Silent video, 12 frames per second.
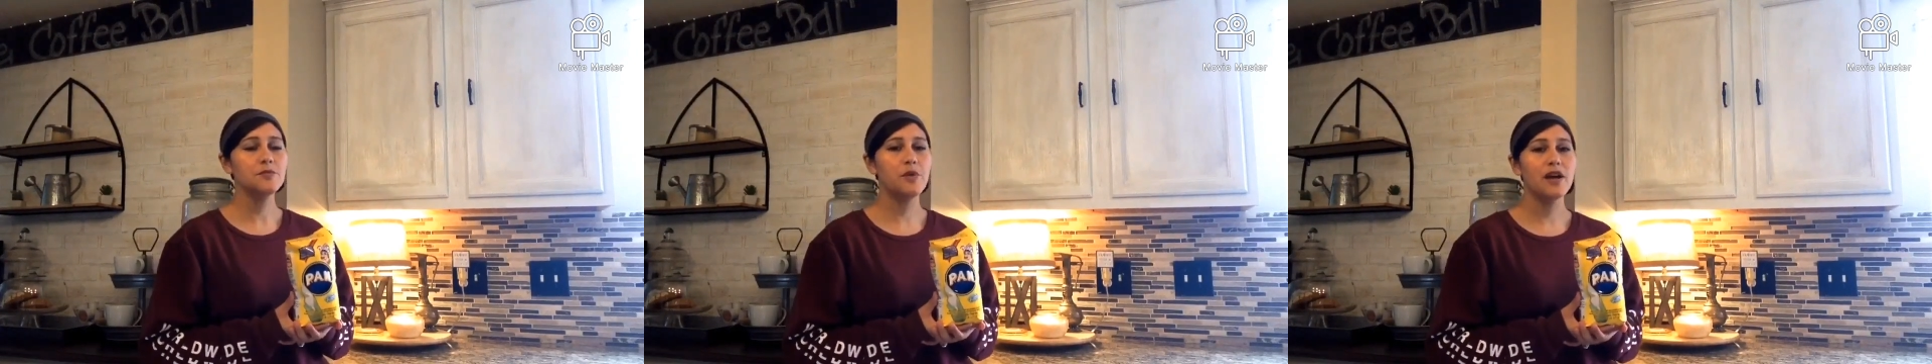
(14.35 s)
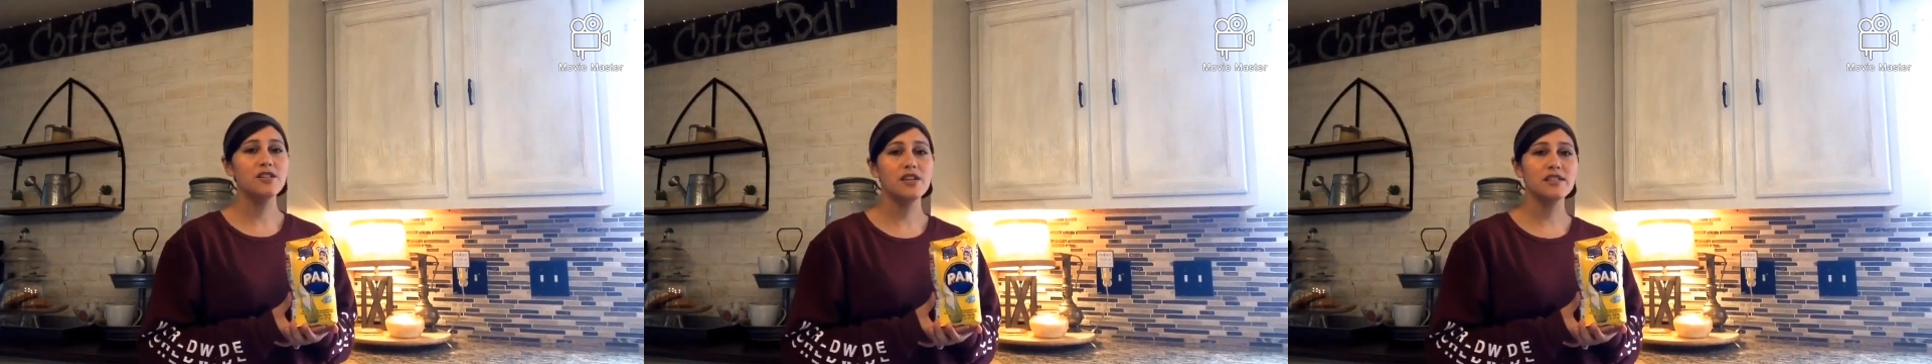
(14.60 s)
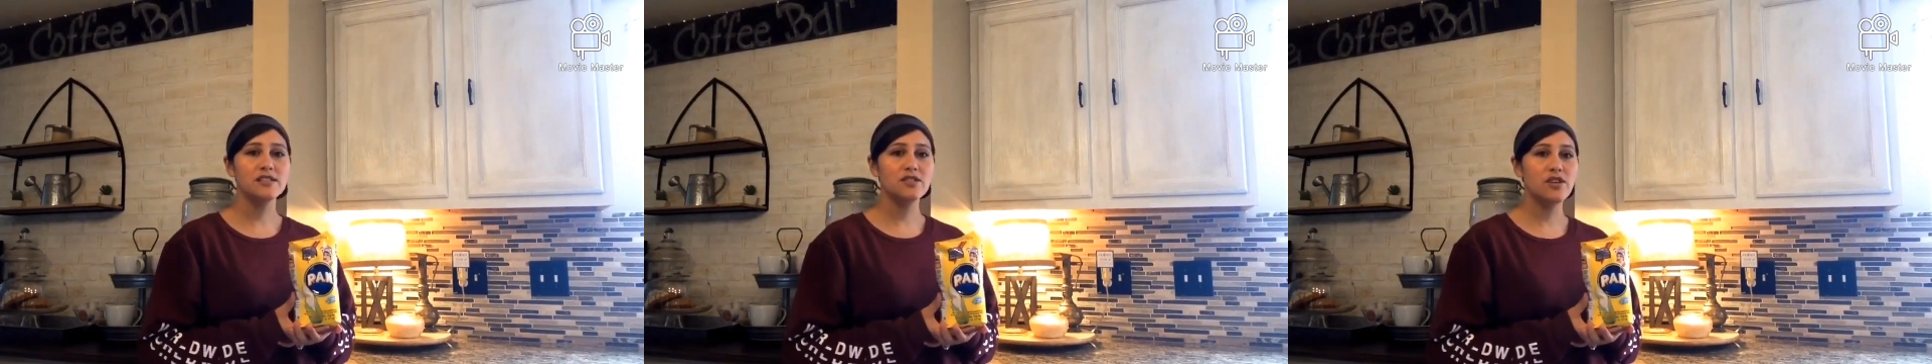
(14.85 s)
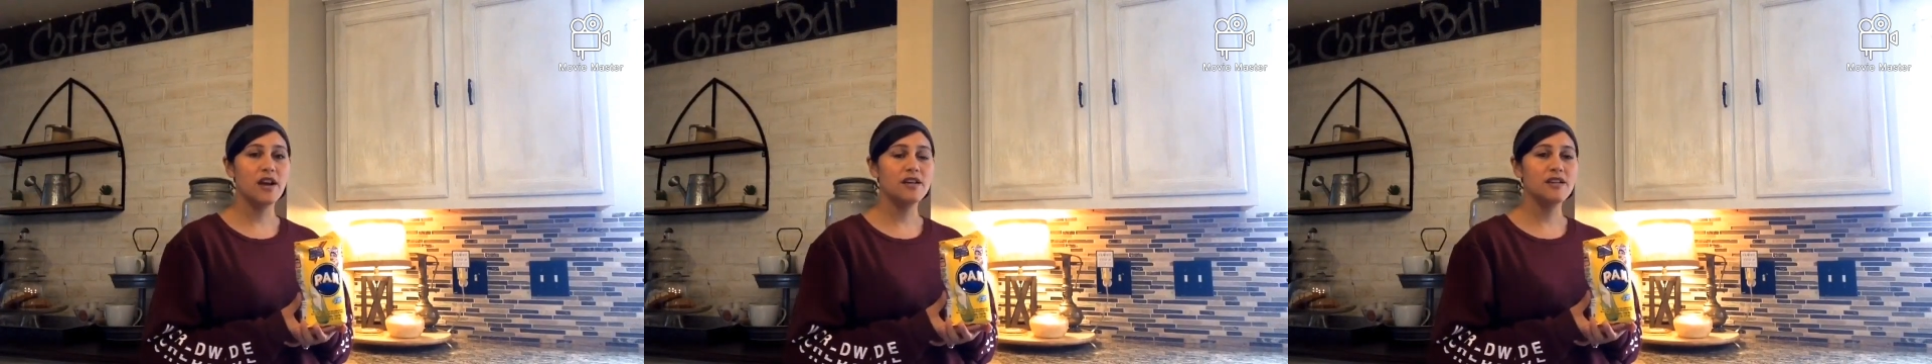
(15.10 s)
projects and
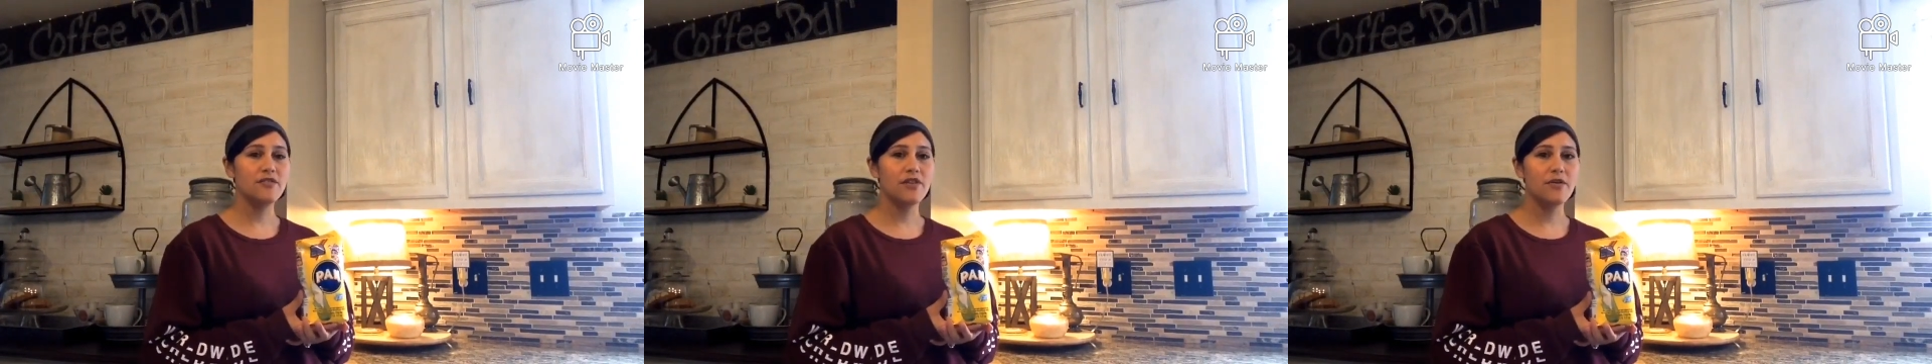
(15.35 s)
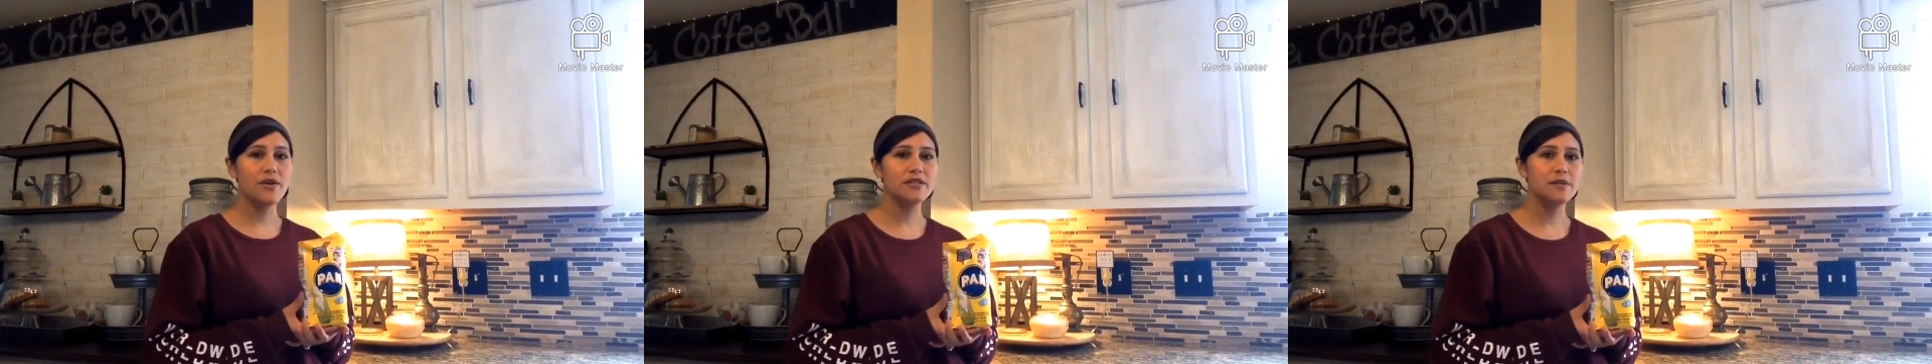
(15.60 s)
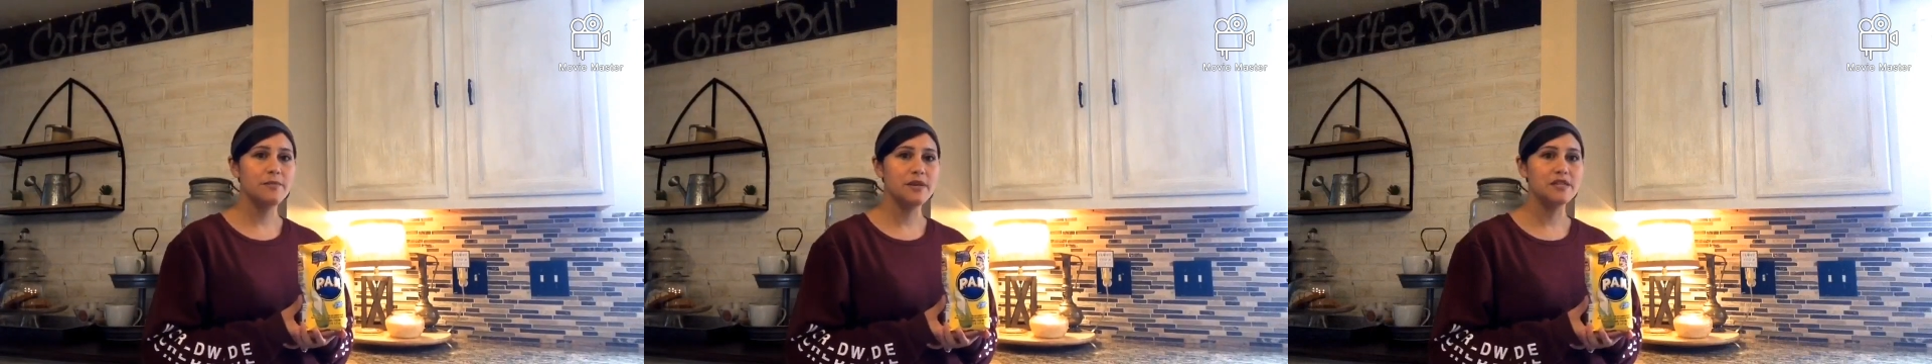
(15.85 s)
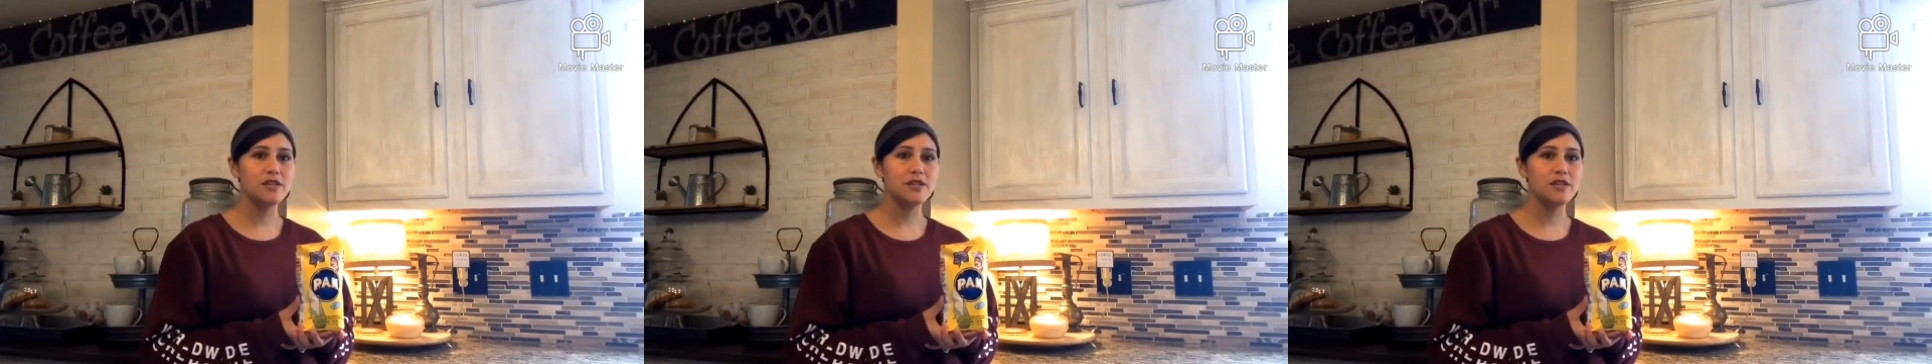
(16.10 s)
trying different recipes.